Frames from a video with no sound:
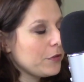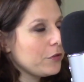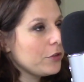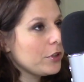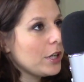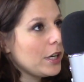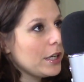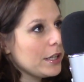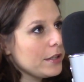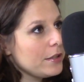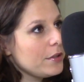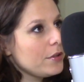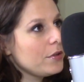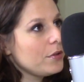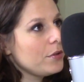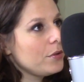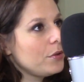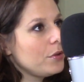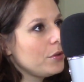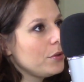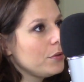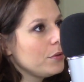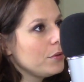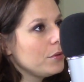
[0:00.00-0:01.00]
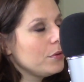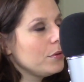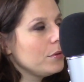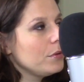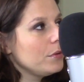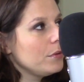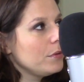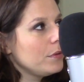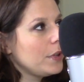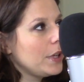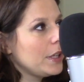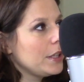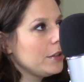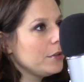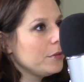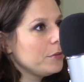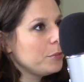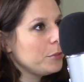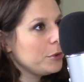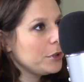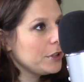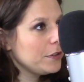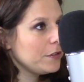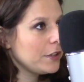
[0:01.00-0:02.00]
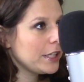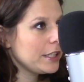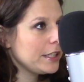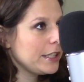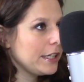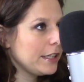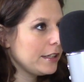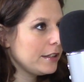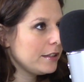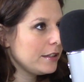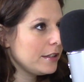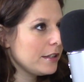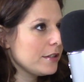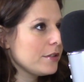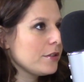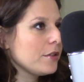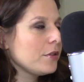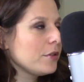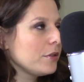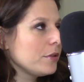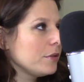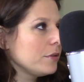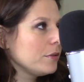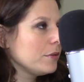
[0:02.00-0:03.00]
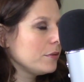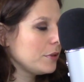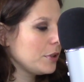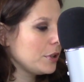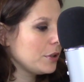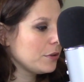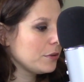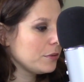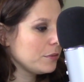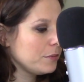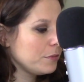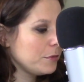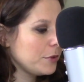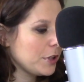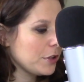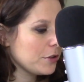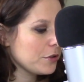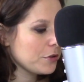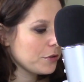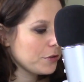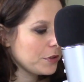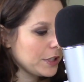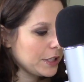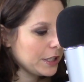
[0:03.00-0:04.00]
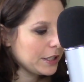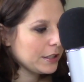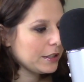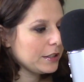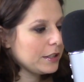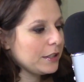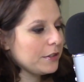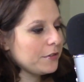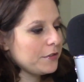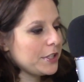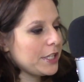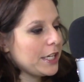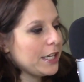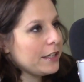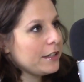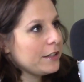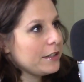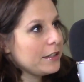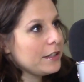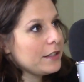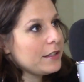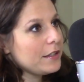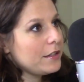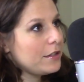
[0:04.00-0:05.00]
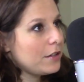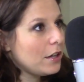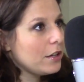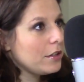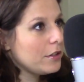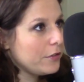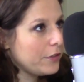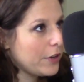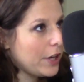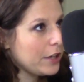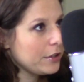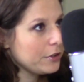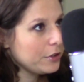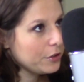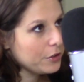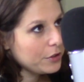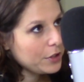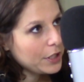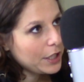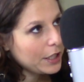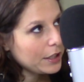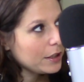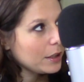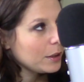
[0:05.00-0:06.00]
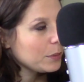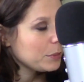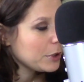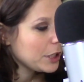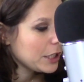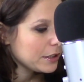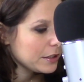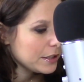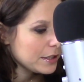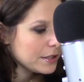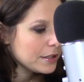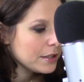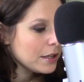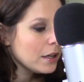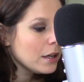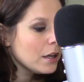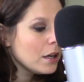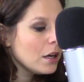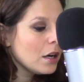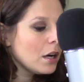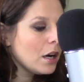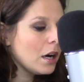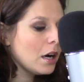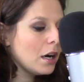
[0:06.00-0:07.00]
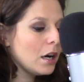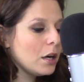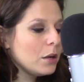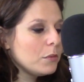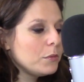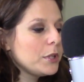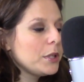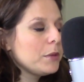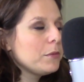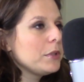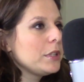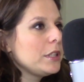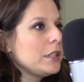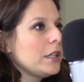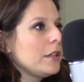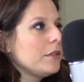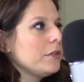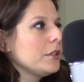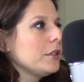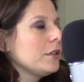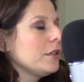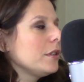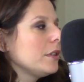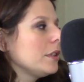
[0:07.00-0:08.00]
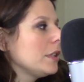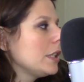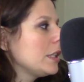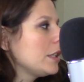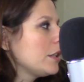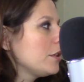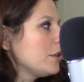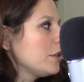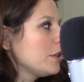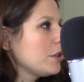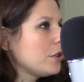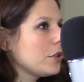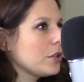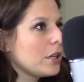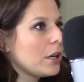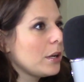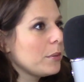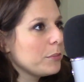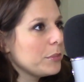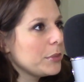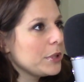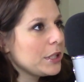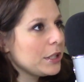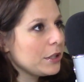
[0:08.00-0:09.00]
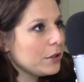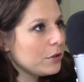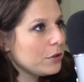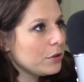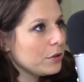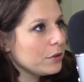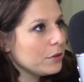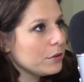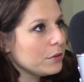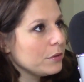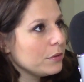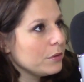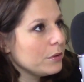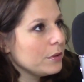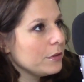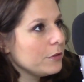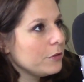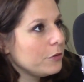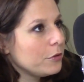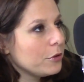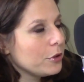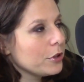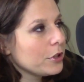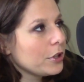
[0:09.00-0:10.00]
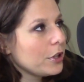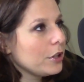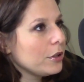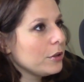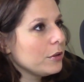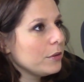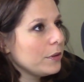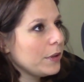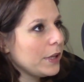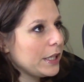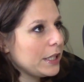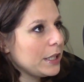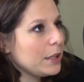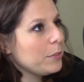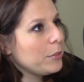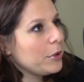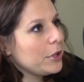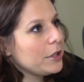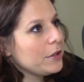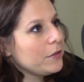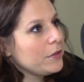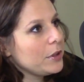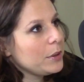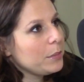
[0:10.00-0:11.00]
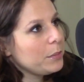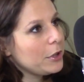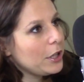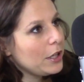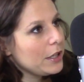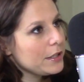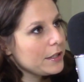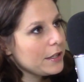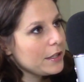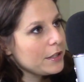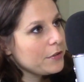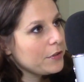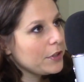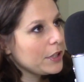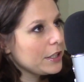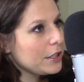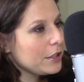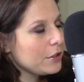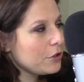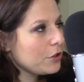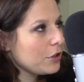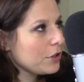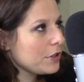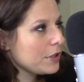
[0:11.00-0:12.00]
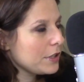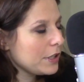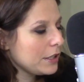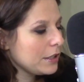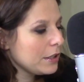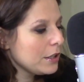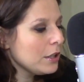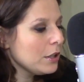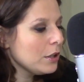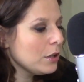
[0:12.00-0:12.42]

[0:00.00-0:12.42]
for us to kind of pre-vet candidates, although, we also think it gives candidates a ton of value to get that practice. We would never encourage a company to forego any part of their process, right? It's just that